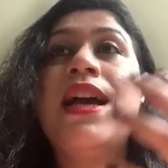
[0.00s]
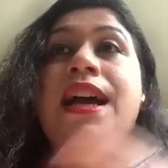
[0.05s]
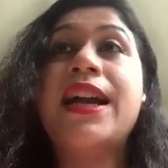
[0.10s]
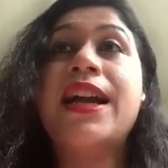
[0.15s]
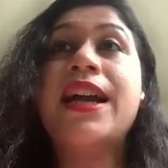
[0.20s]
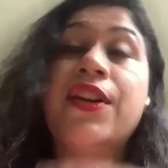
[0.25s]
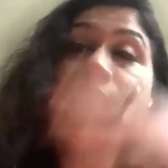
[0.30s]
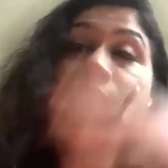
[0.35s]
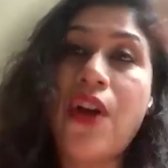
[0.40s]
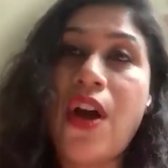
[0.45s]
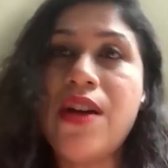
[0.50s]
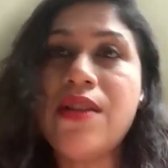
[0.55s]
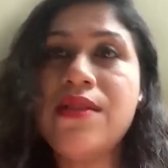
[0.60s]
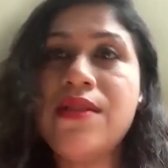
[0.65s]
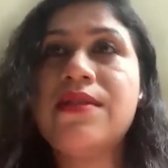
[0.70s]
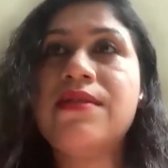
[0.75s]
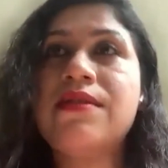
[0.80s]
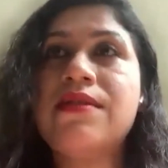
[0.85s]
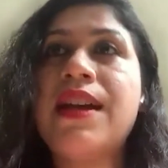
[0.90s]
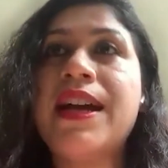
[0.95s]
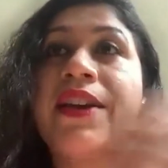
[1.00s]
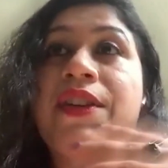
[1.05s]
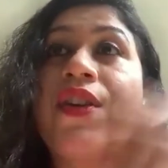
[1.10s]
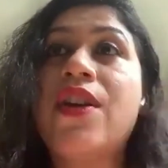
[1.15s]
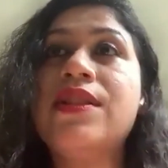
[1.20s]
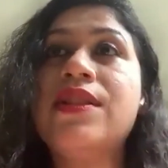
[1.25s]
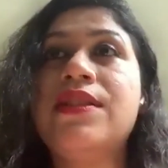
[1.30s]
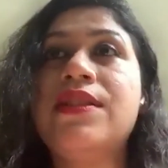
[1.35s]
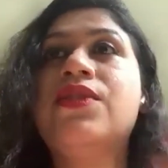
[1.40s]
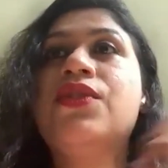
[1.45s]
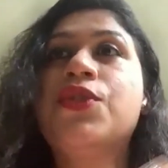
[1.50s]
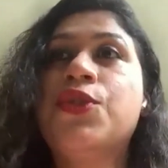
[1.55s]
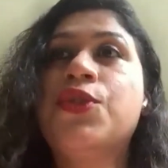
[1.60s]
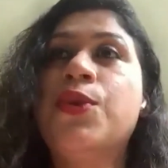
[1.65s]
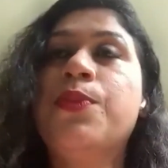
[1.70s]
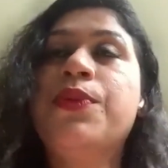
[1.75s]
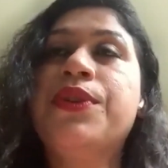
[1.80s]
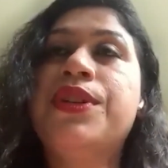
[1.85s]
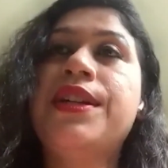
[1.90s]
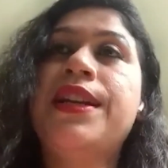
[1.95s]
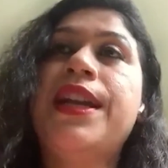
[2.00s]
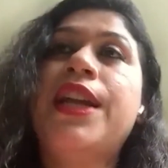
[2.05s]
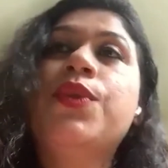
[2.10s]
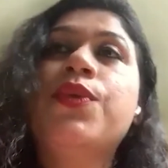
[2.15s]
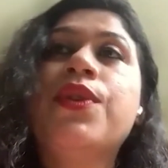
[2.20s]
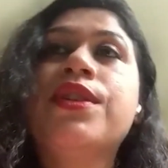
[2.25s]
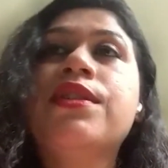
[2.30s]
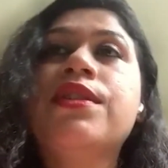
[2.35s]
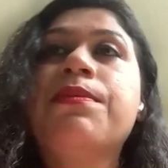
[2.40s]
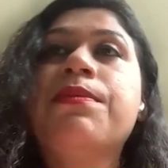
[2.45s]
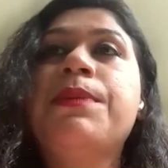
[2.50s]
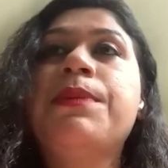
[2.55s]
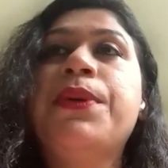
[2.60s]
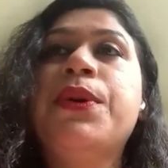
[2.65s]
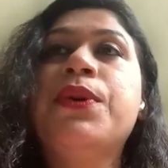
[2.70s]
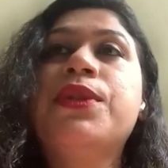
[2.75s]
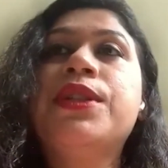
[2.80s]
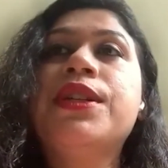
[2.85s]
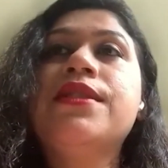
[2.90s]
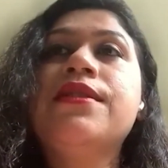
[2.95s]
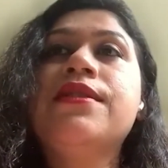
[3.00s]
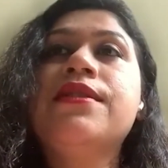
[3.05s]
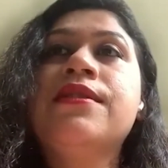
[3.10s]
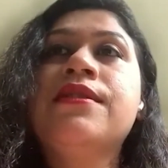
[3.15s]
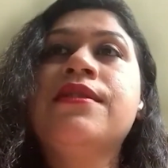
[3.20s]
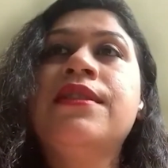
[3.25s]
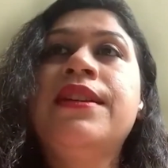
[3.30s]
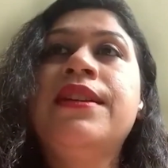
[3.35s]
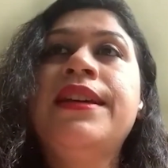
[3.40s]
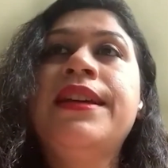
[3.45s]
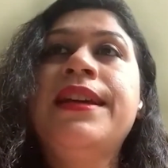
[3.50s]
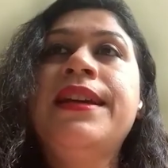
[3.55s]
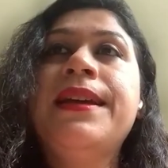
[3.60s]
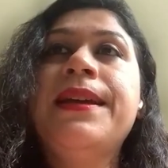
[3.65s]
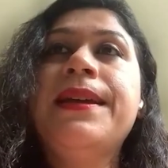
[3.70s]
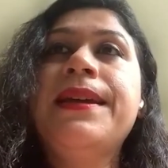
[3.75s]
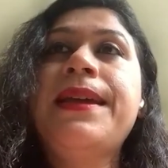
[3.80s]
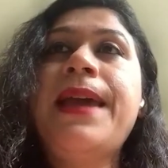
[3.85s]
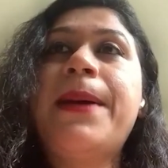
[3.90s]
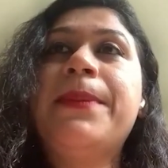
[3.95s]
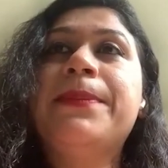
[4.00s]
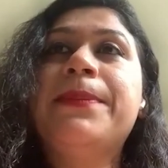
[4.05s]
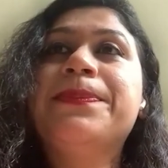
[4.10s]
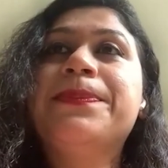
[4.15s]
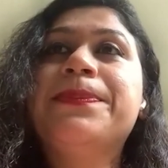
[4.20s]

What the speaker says: across its distributed networks of computers. Yeah.